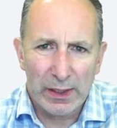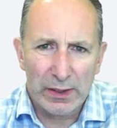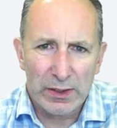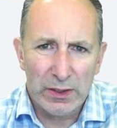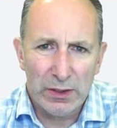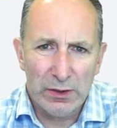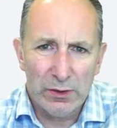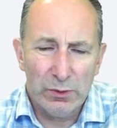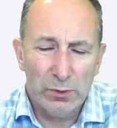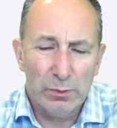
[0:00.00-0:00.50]
to
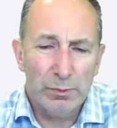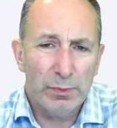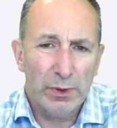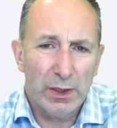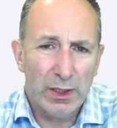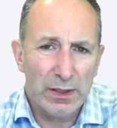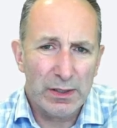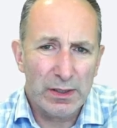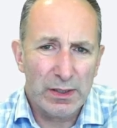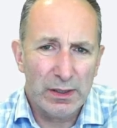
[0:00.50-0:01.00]
you
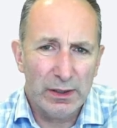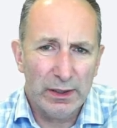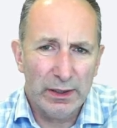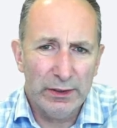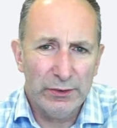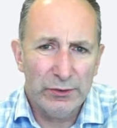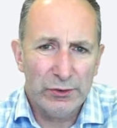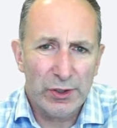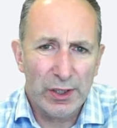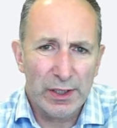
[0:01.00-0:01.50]
plus
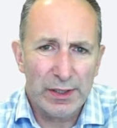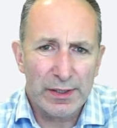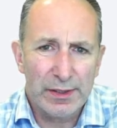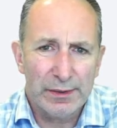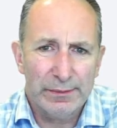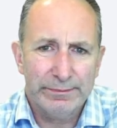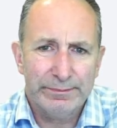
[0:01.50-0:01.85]
interest.